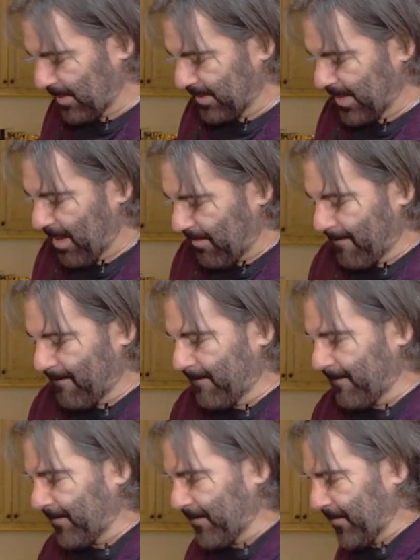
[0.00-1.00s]
Yeah.
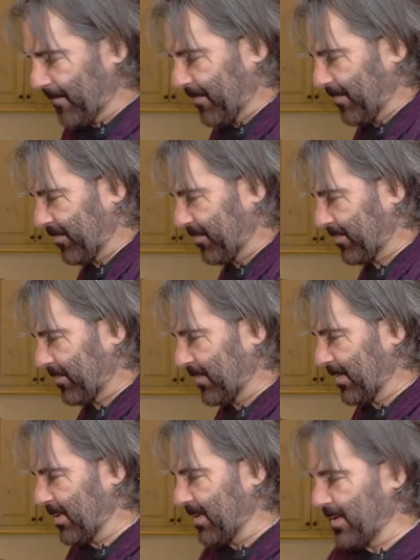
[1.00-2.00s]
This is not a
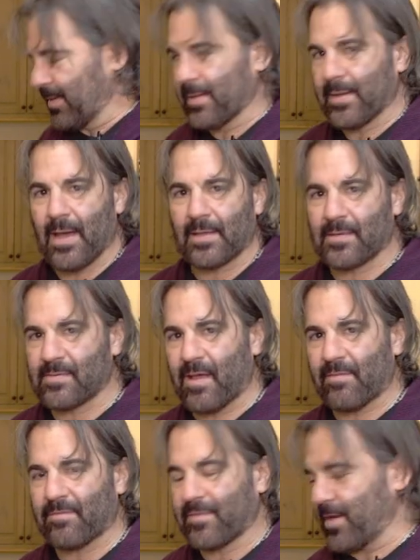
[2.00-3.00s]
sweetened. Yeah, it doesn't
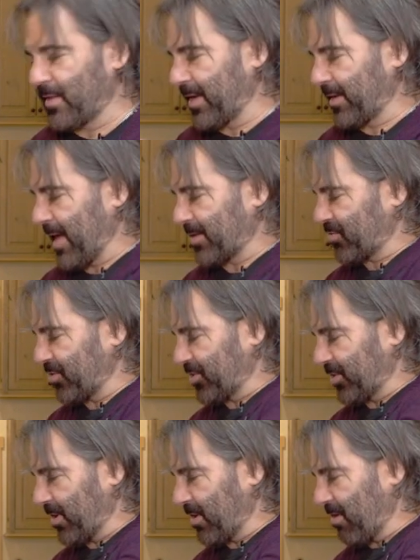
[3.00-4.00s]
have uh, like extra
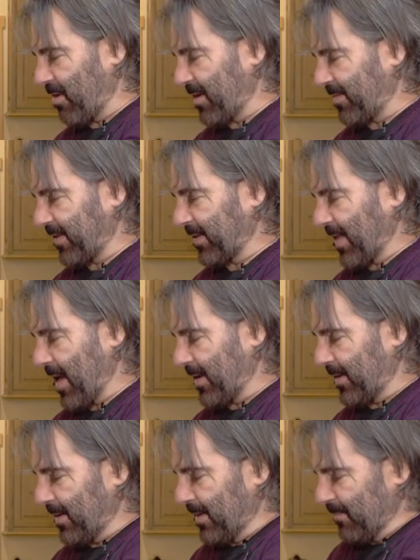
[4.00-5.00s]
sugar or anything like that in
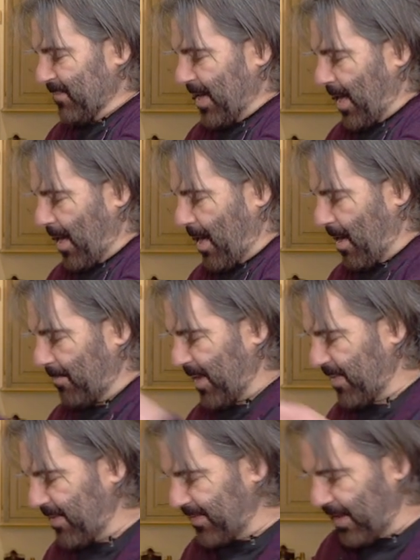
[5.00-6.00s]
it. Um,
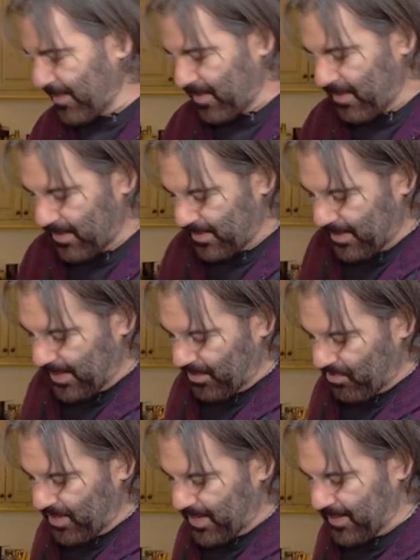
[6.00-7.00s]
and then the other
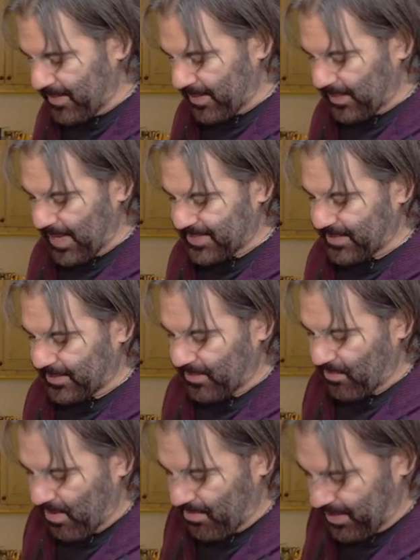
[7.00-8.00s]
ingredient in the classic
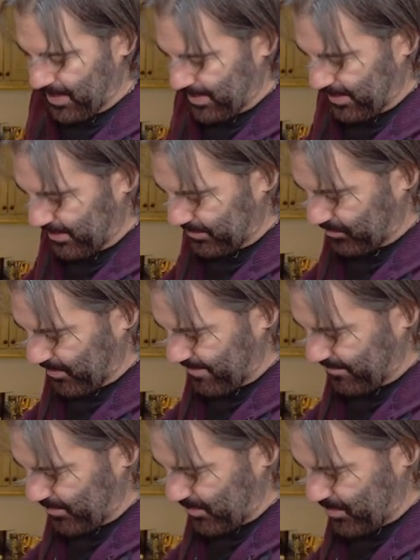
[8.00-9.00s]
Negroni is
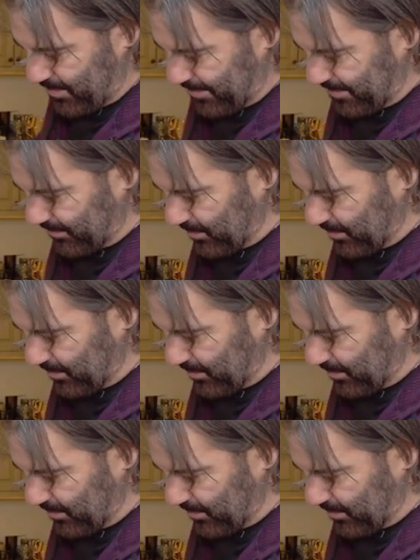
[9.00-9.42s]
red vermouth.